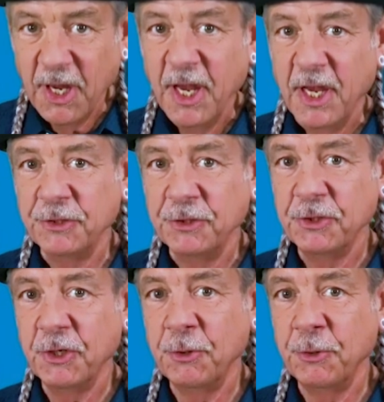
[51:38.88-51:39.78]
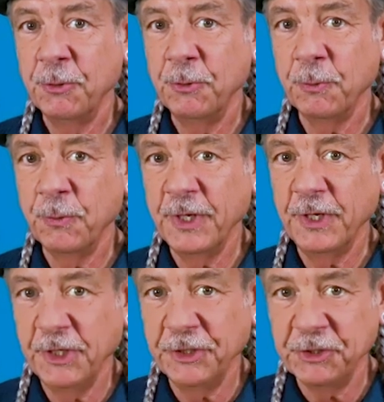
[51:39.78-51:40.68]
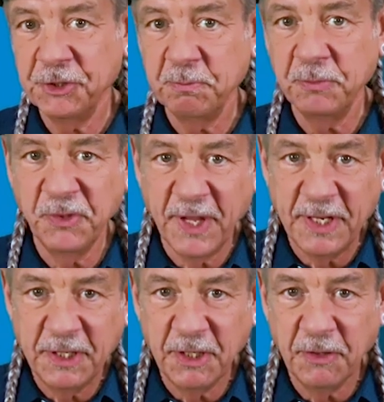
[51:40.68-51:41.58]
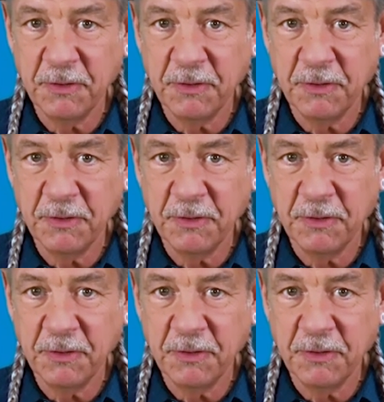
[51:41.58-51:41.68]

And so Rick is blending